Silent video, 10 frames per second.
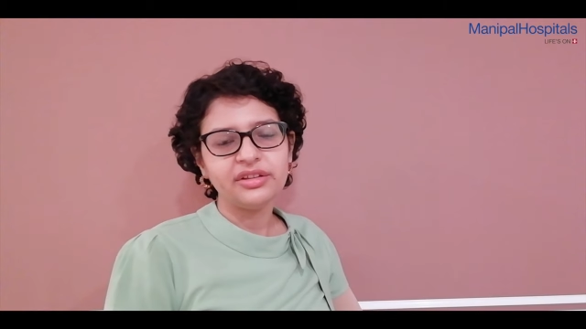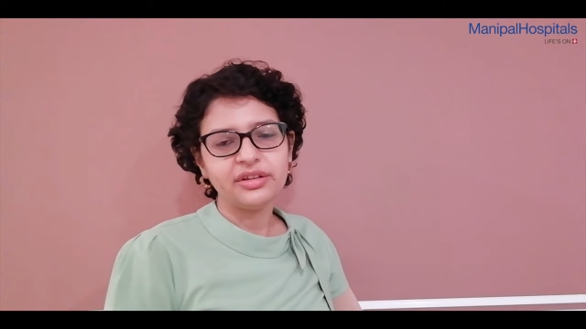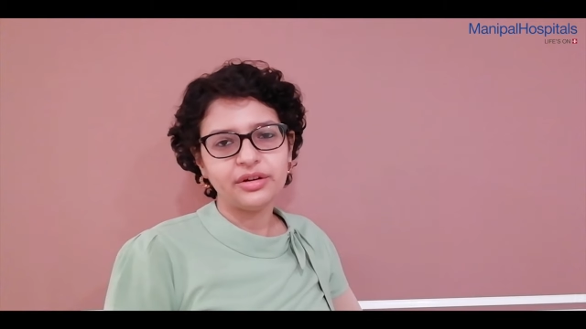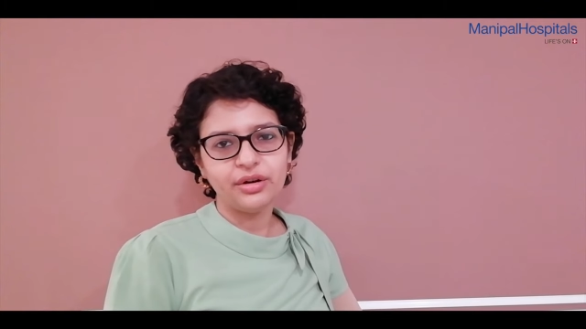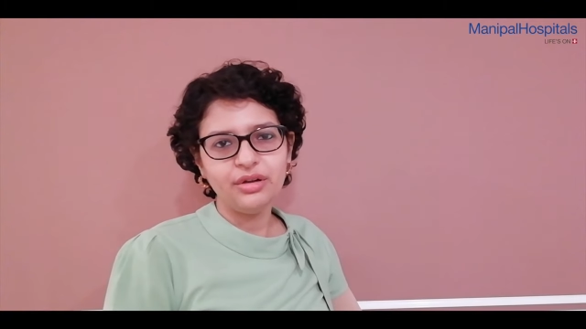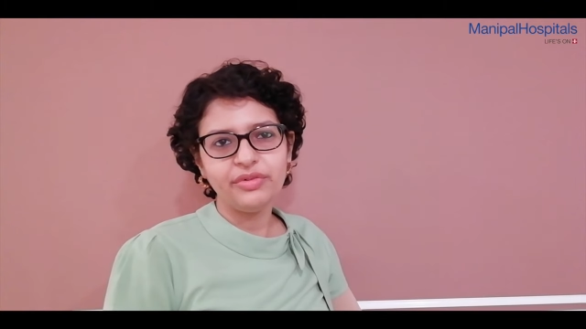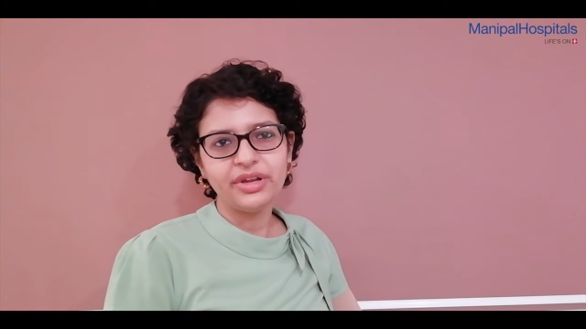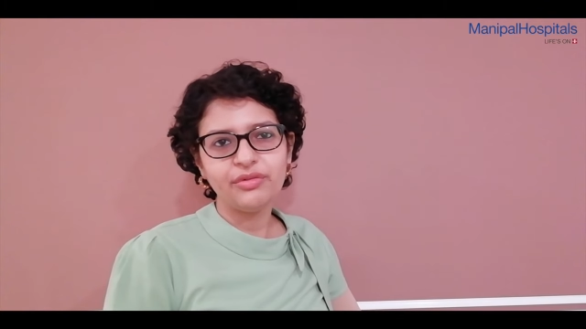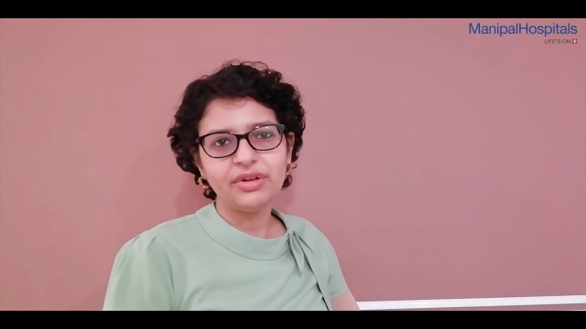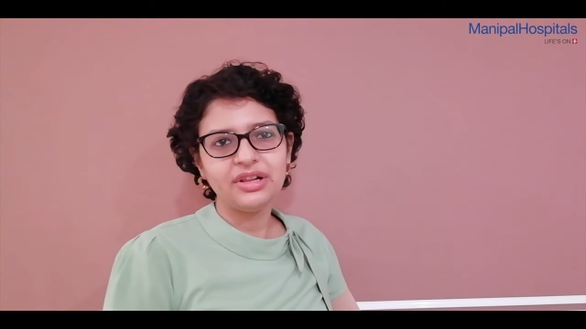they're all
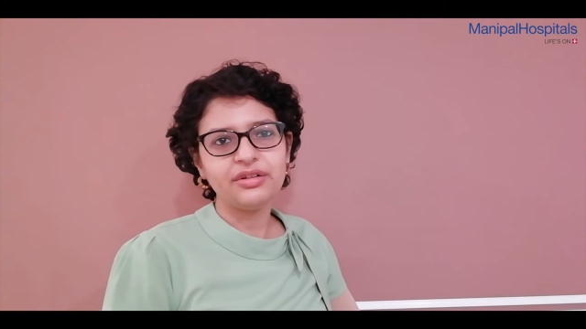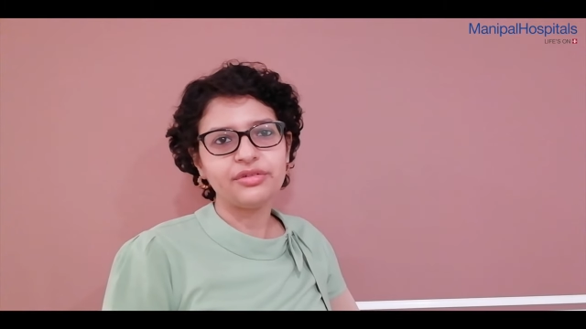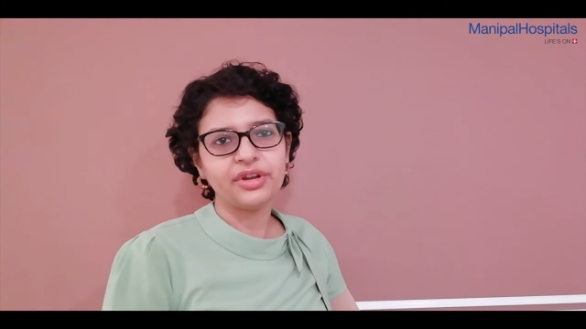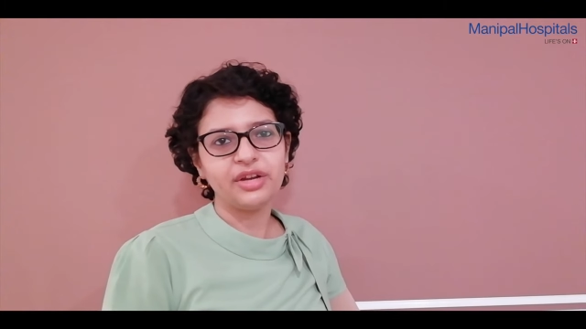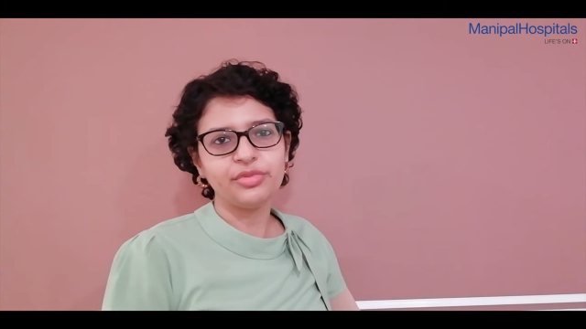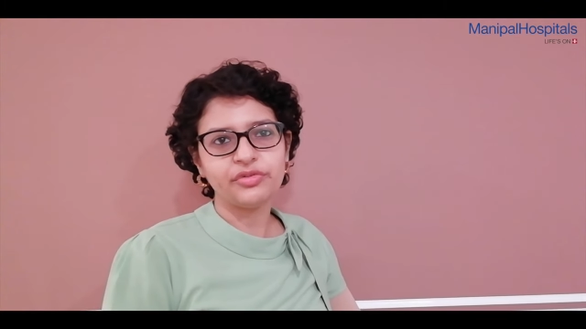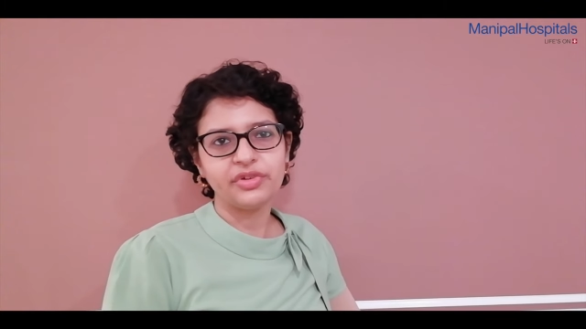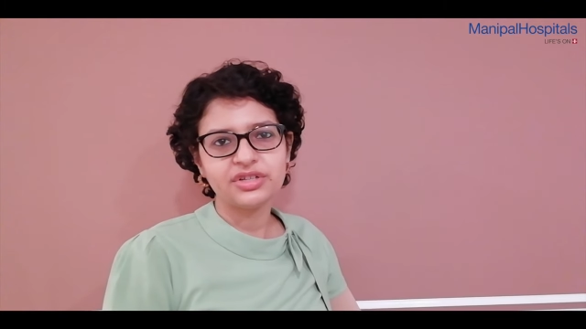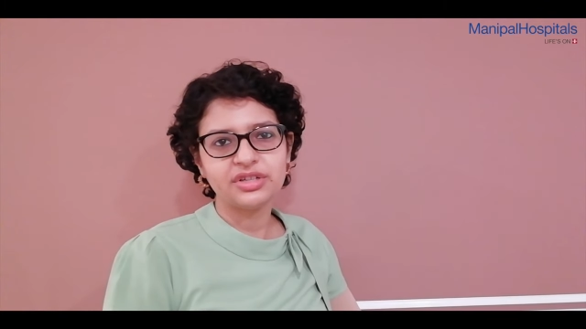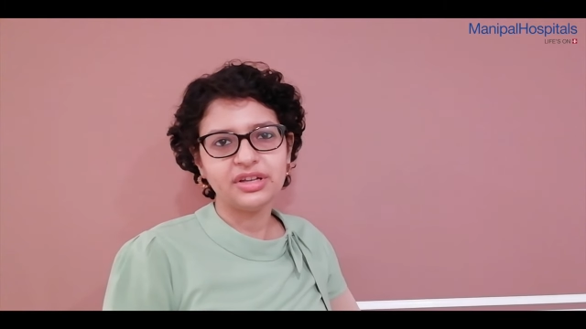very well trained
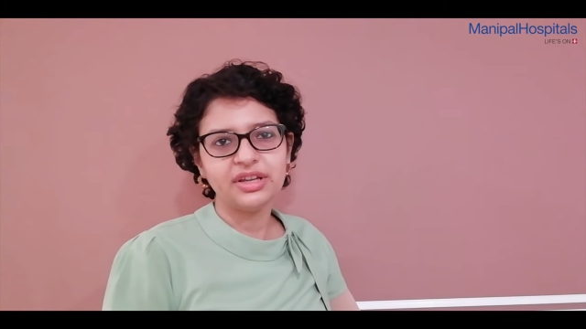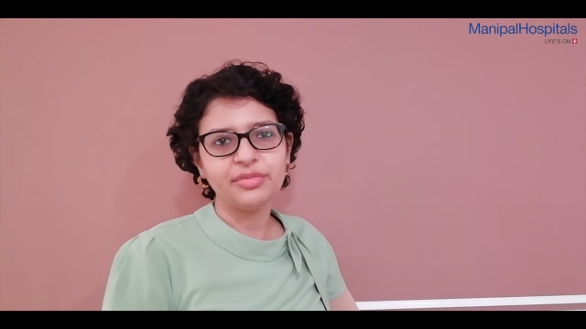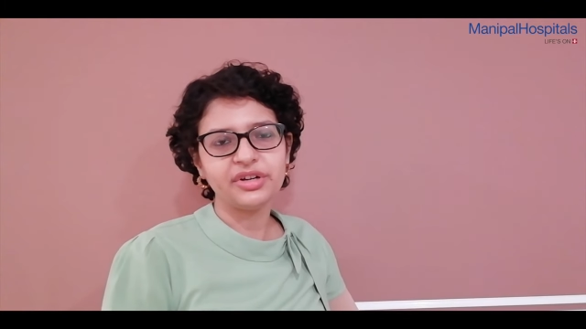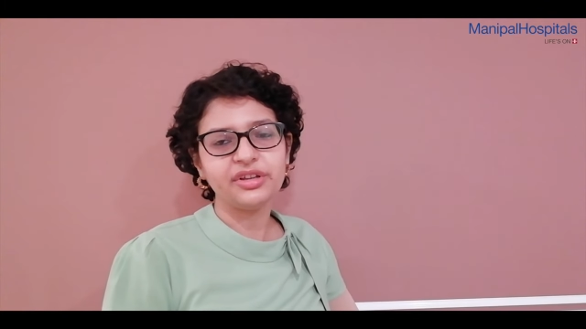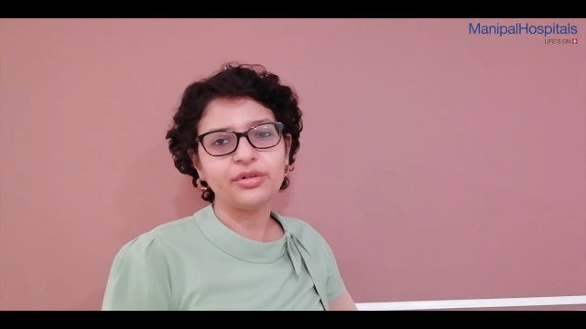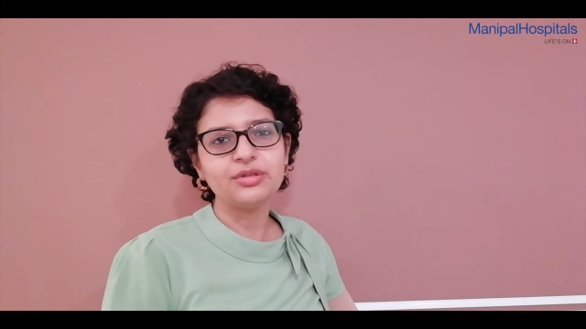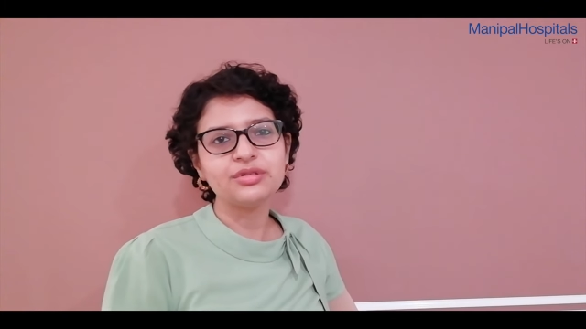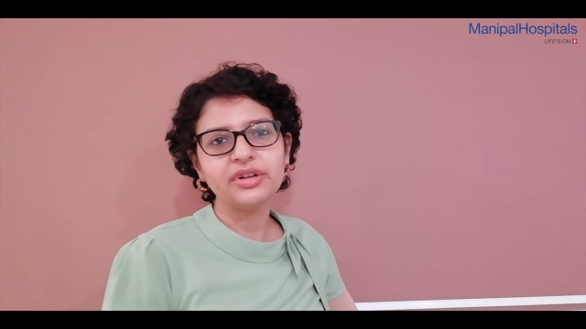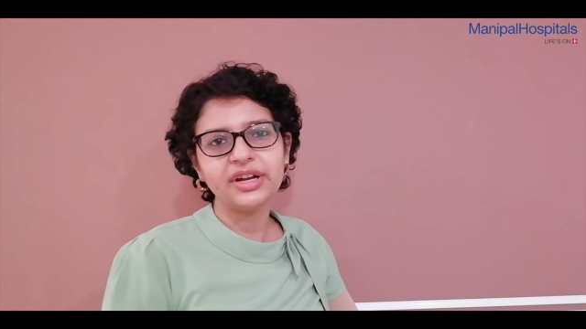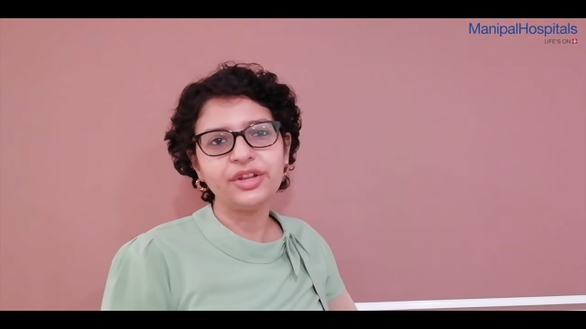professionally, but they're
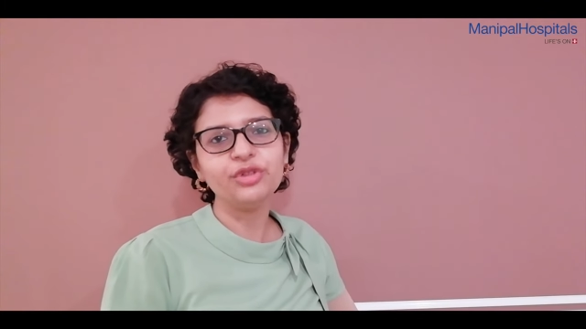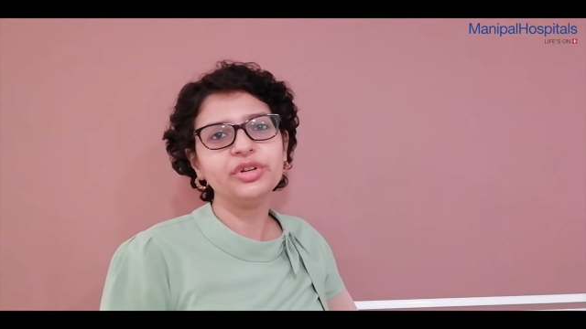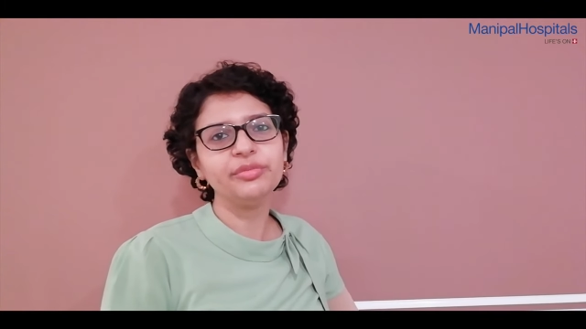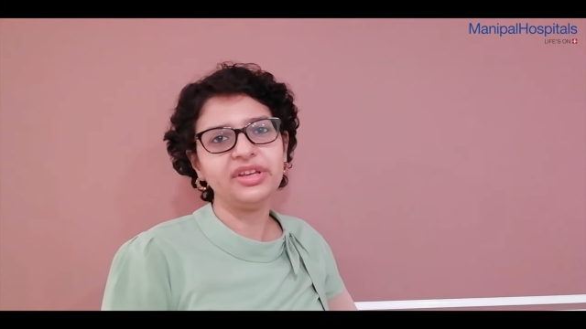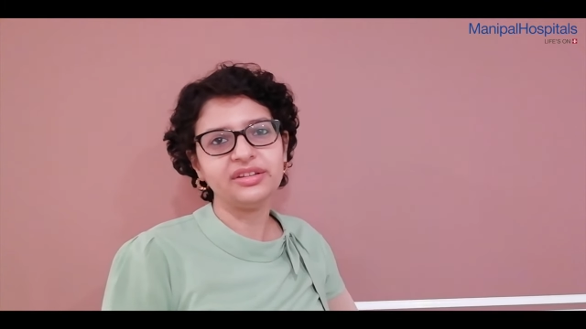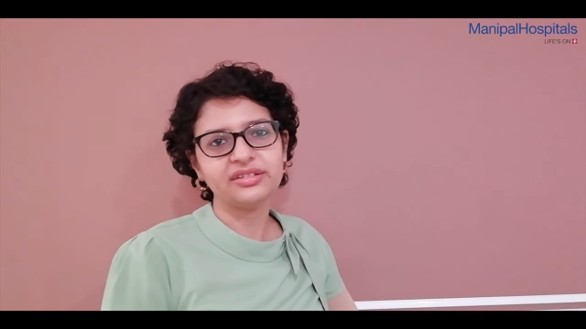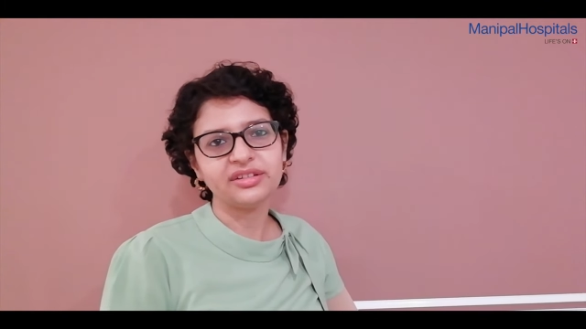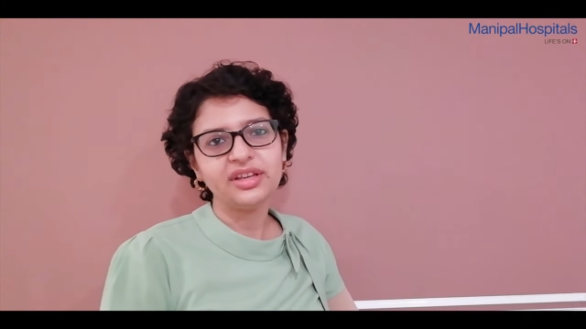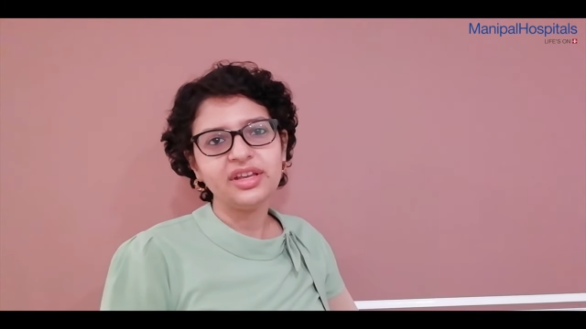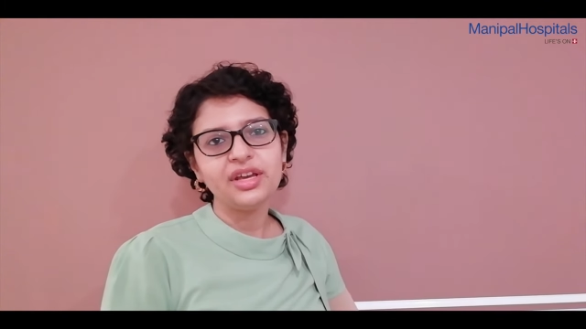also great human beings,